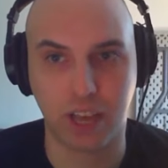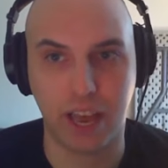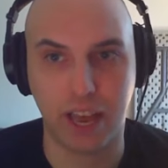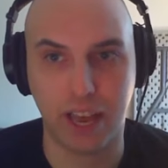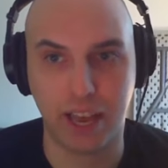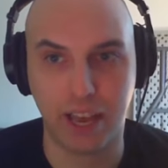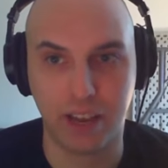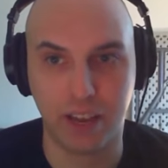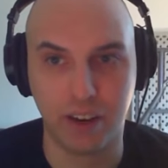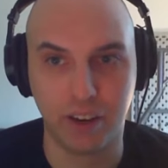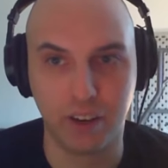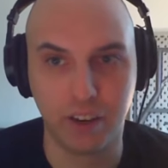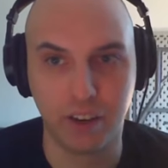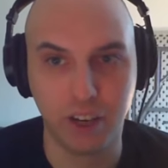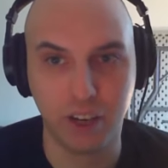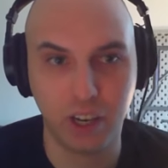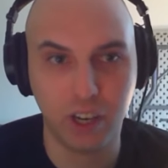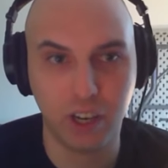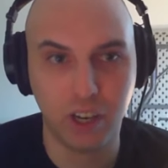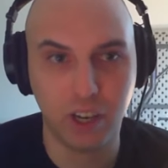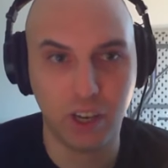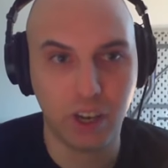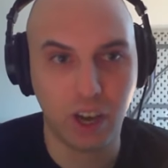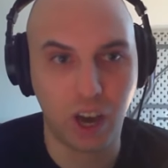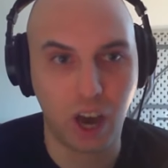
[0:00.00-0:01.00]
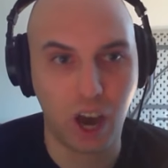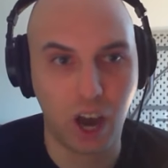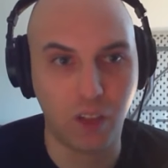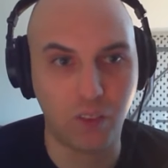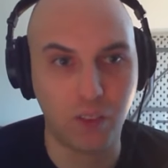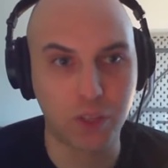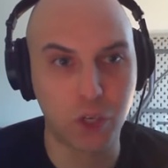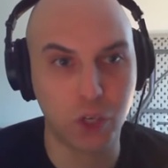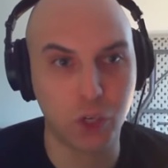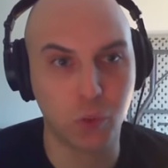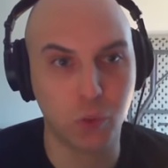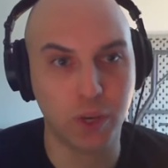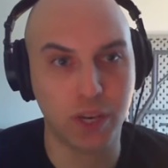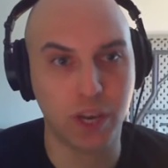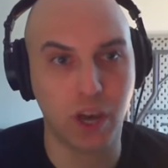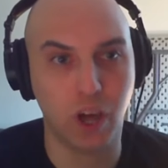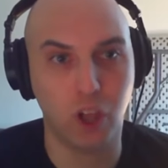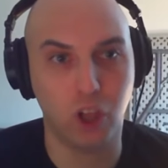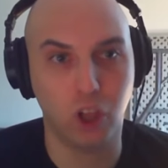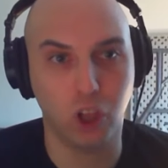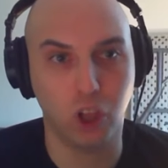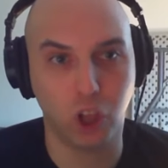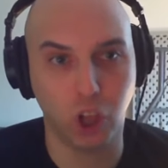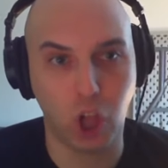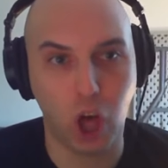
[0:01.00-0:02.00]
And unless you're doing a
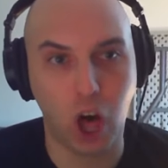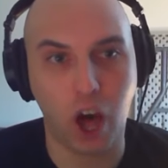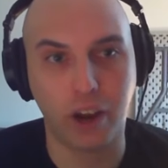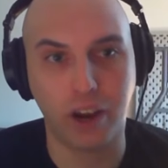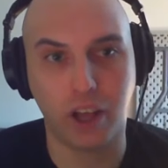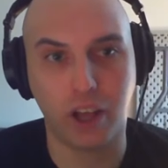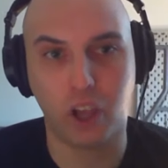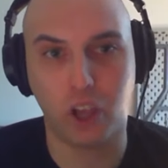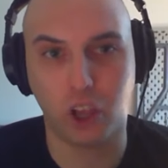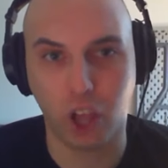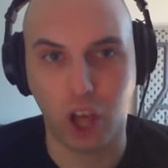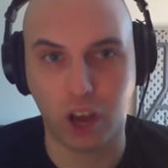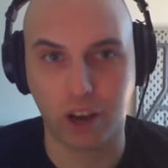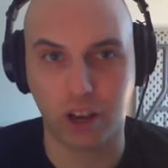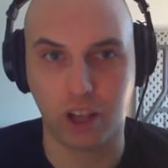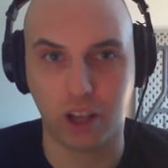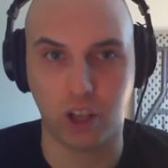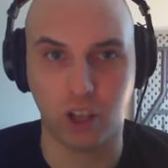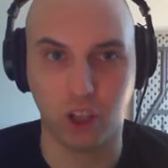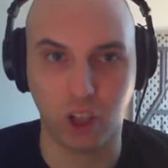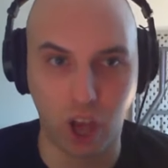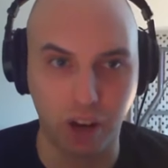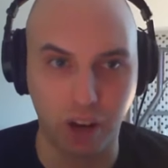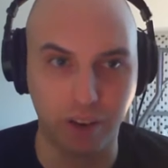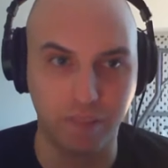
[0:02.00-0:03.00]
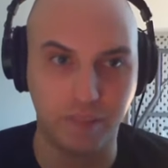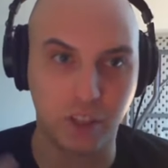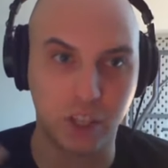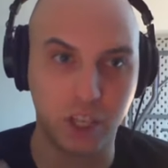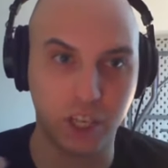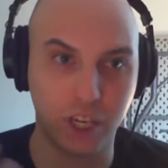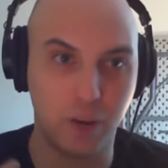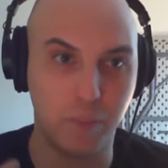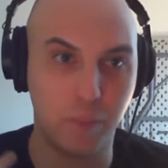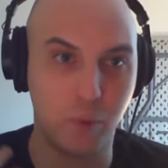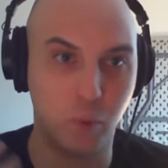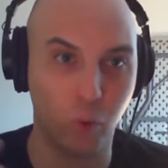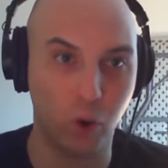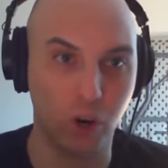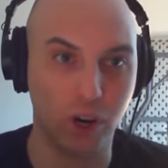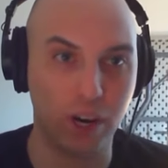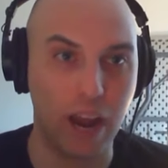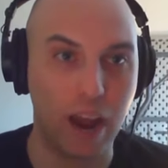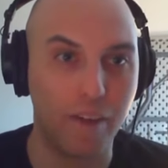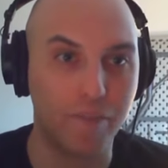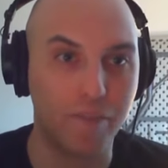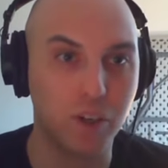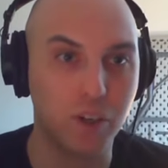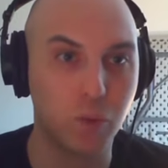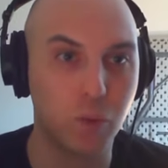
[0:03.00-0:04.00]
lot of cleanup work
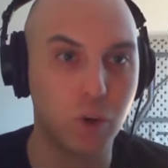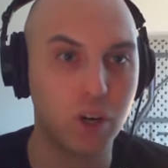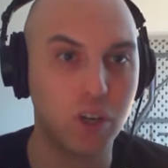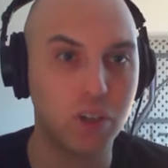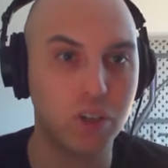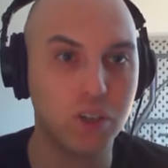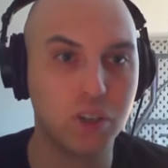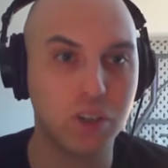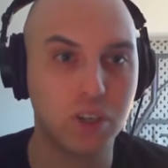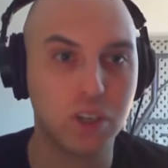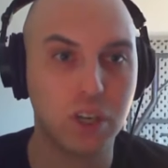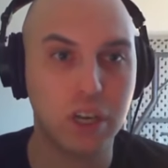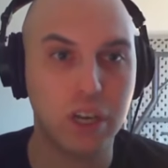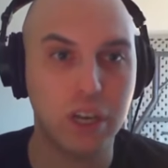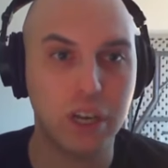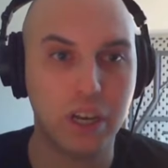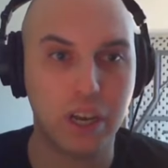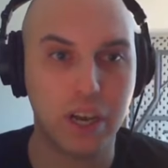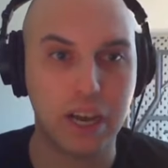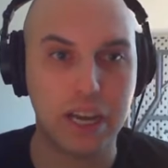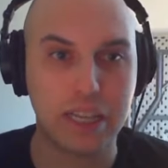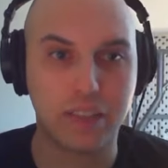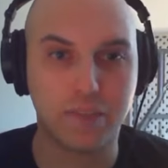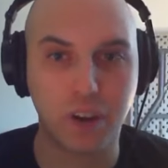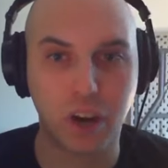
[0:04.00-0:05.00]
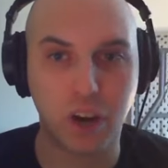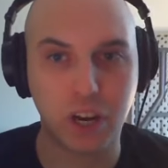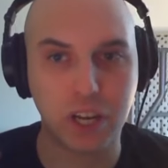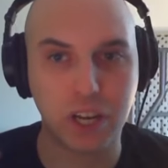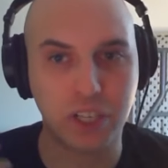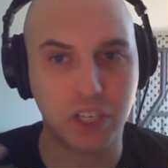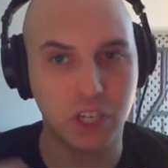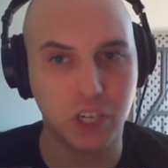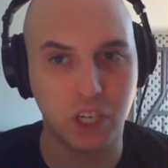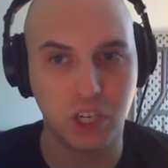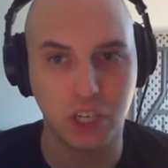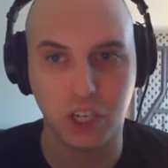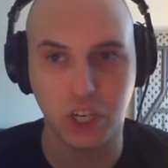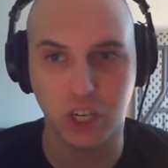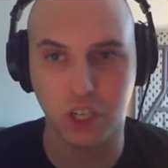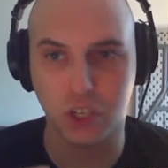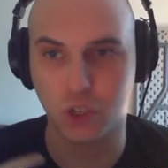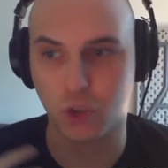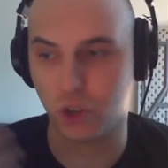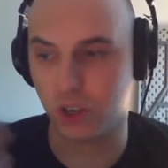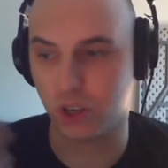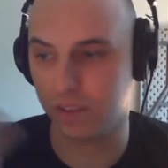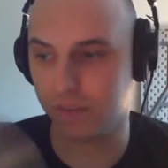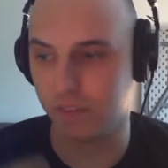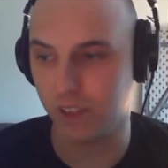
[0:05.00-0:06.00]
afterwards, it's very easy to just
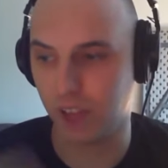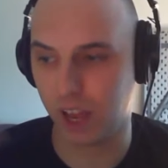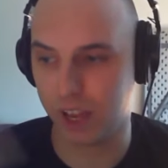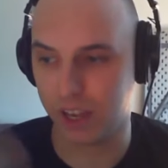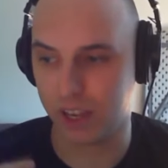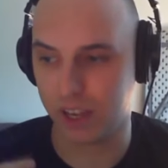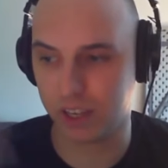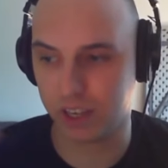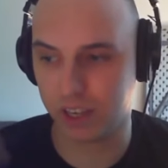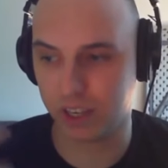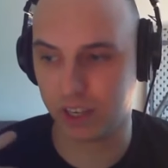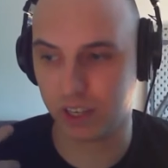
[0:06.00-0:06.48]
sort of like,